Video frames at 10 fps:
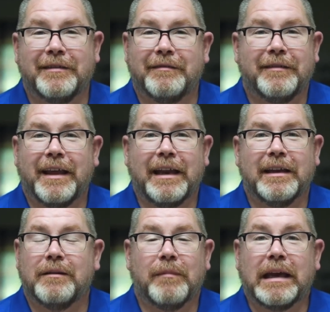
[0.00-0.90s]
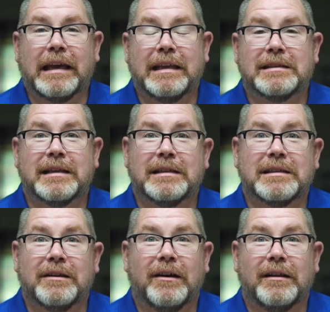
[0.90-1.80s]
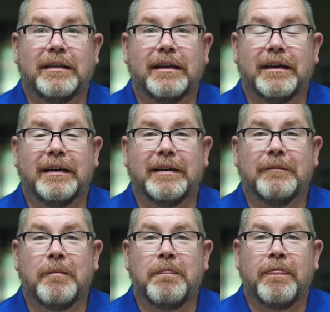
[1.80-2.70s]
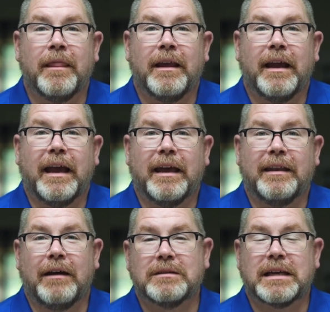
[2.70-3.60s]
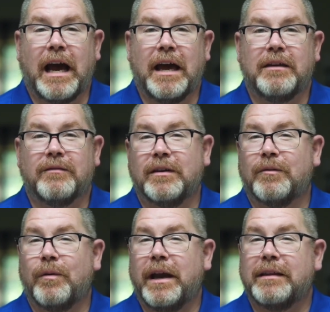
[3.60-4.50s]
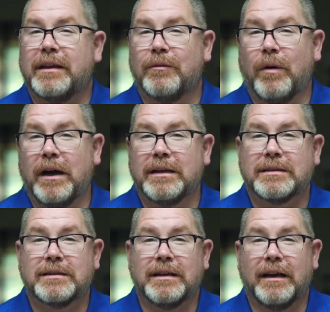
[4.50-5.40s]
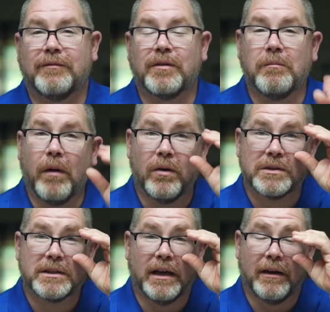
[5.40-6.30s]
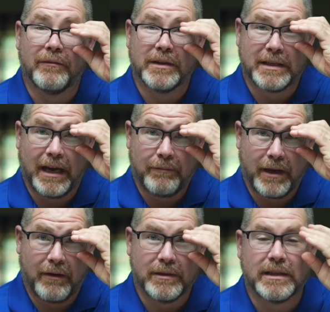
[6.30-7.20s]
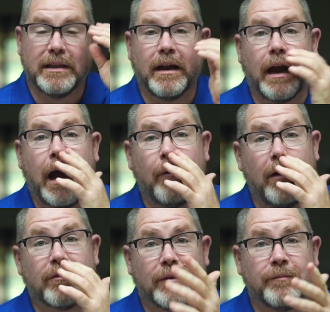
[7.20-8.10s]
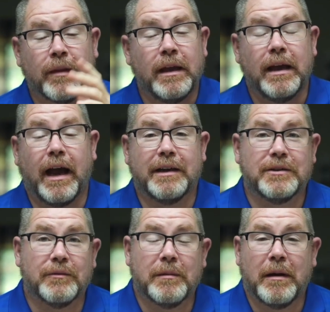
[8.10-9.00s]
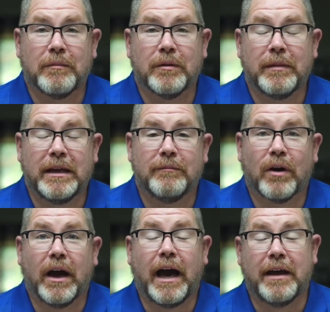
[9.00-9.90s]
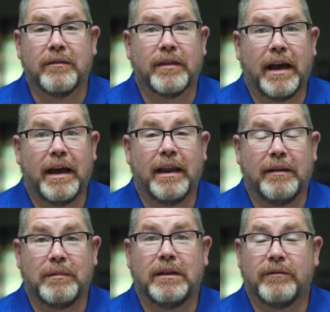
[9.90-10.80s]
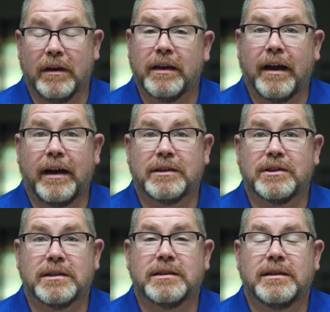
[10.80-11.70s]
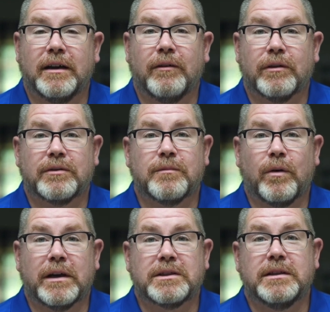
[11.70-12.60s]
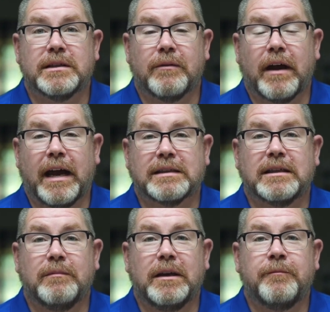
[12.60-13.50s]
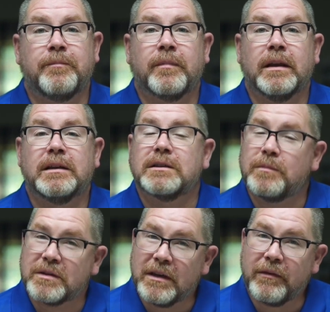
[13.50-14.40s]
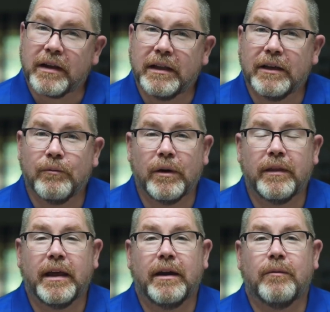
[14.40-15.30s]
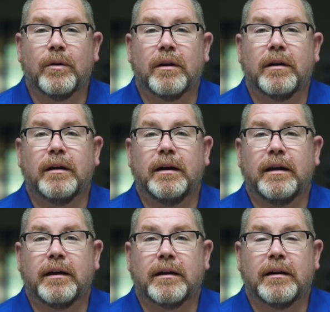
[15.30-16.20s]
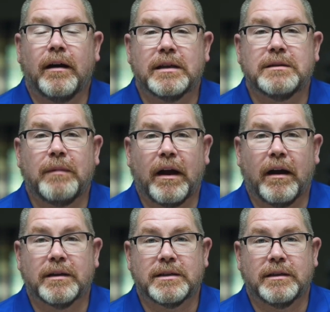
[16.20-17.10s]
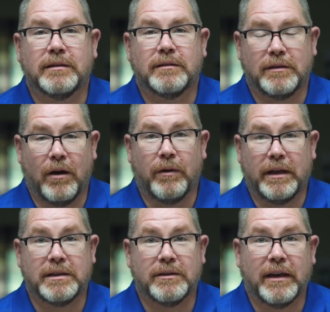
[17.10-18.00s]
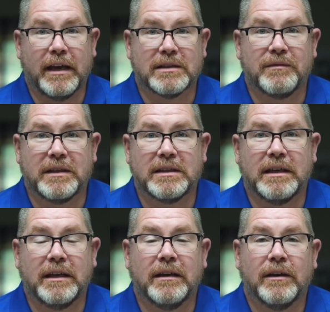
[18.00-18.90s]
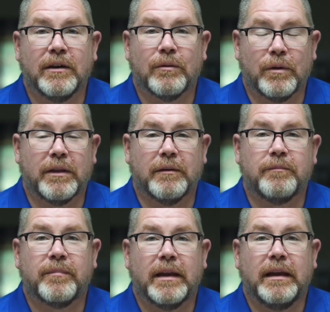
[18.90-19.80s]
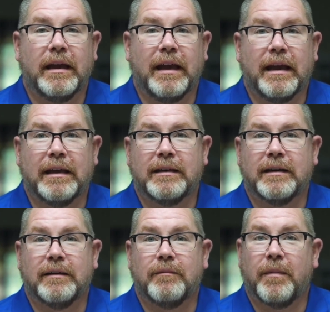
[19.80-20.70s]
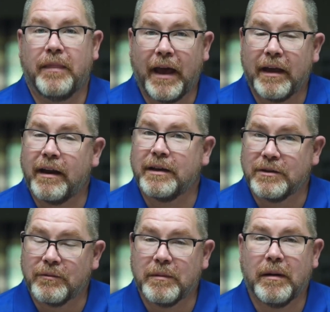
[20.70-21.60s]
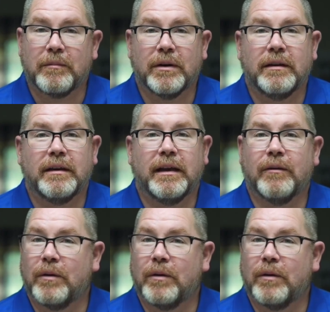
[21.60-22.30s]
They didn't make any sense at all. And that was kind of the way that it was for most of the time that I was in there. However, I do remember being brought out of that and being very conscious with some questions they were asking me, specifically when they were causing my heart to go into an SVT rhythm. And that I do remember. It